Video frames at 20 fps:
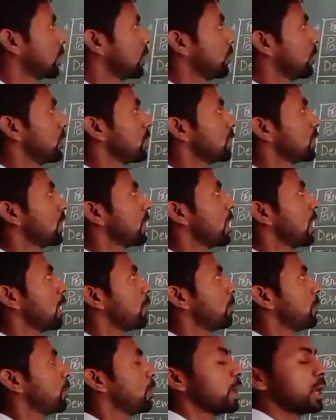definition
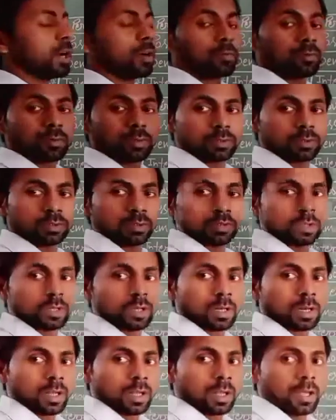of pronoun
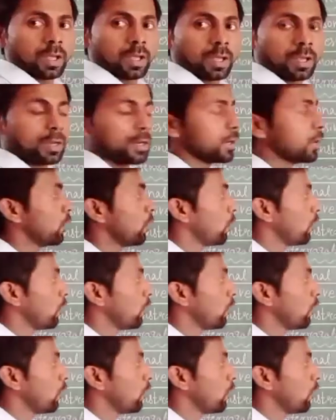and